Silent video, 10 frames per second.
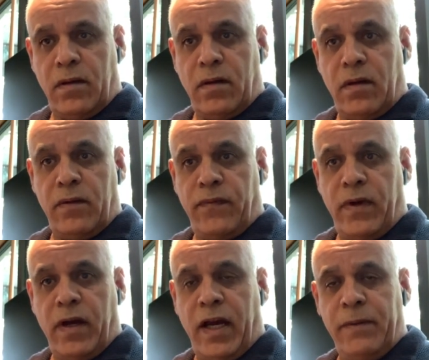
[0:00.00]

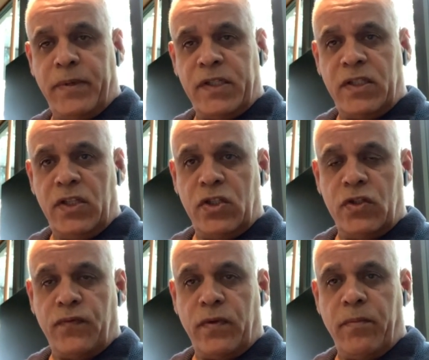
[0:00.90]
a high
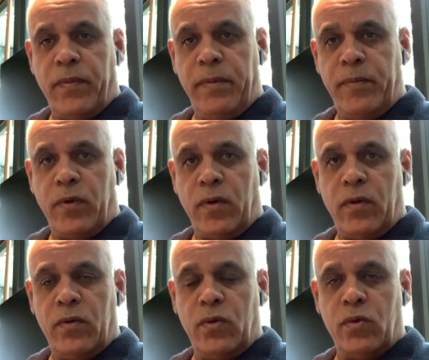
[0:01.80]
percentage from people
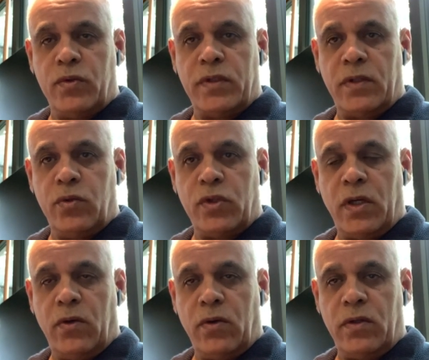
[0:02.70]
who
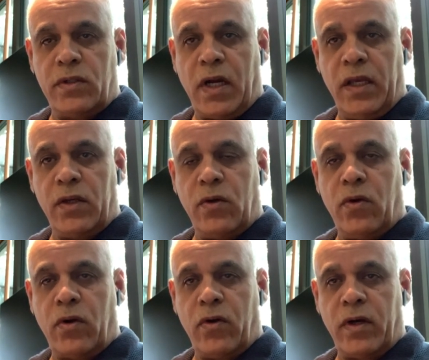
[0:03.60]
are trying or
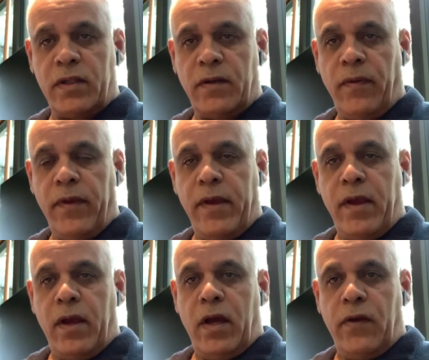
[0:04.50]
already.
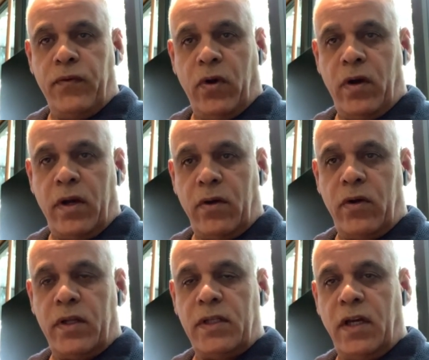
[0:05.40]
If you are
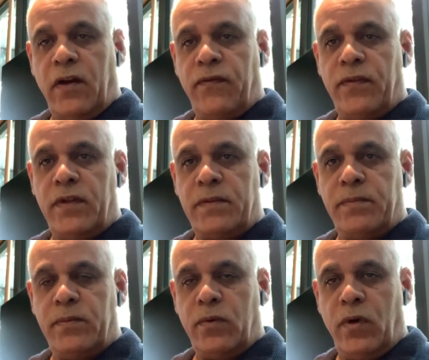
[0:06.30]
already have this
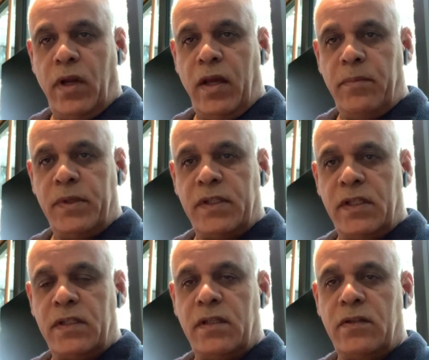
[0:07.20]
online
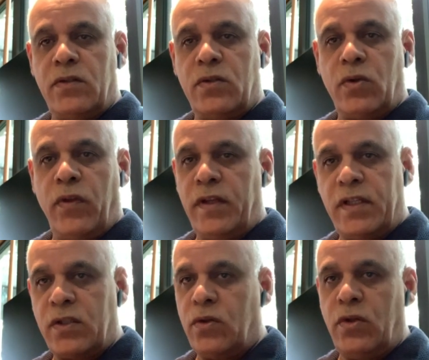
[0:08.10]
business, so this
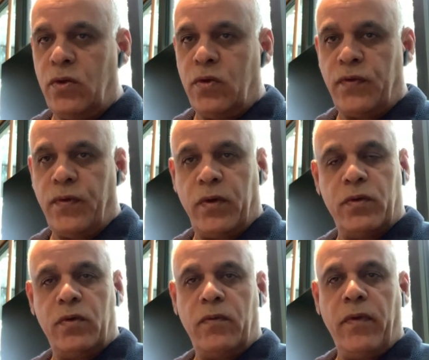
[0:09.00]
is good news for
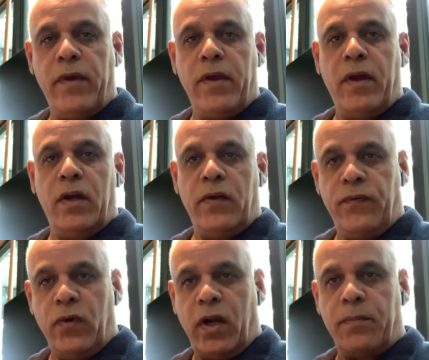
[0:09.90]
you.
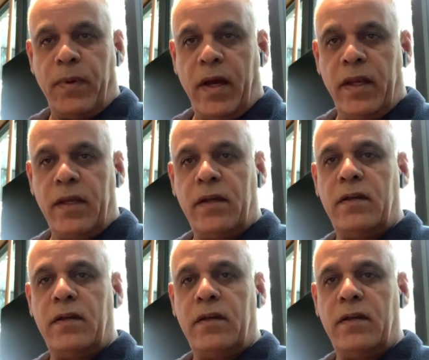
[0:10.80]
If you are planning,